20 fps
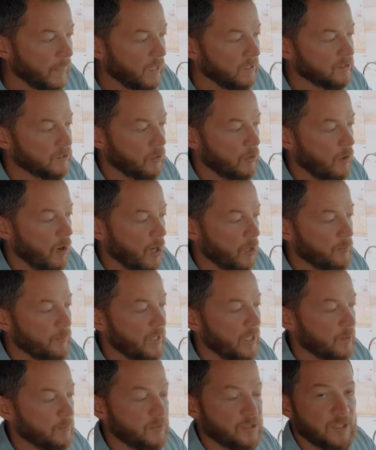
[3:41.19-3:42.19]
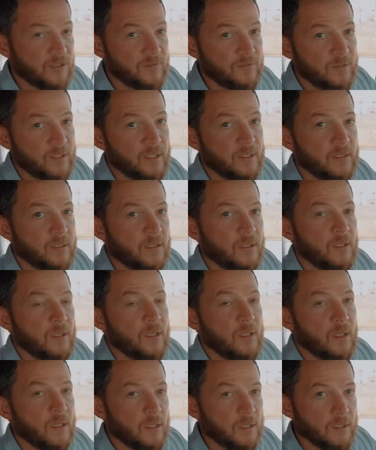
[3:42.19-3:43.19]
So RPM shifting,
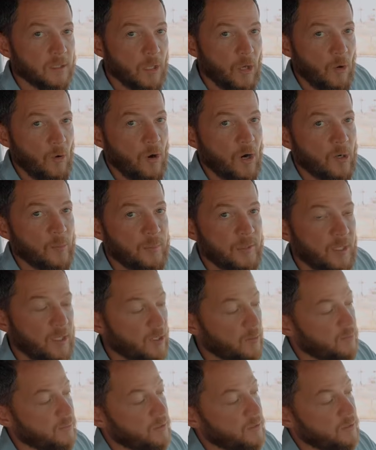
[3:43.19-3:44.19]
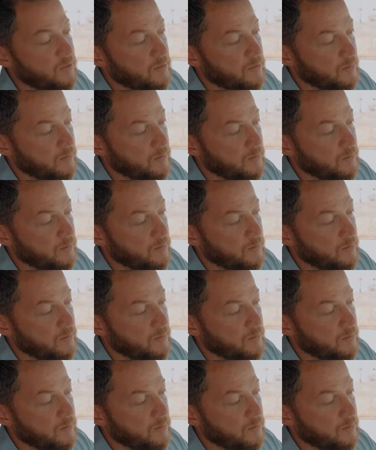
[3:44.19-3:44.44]
low RPMs,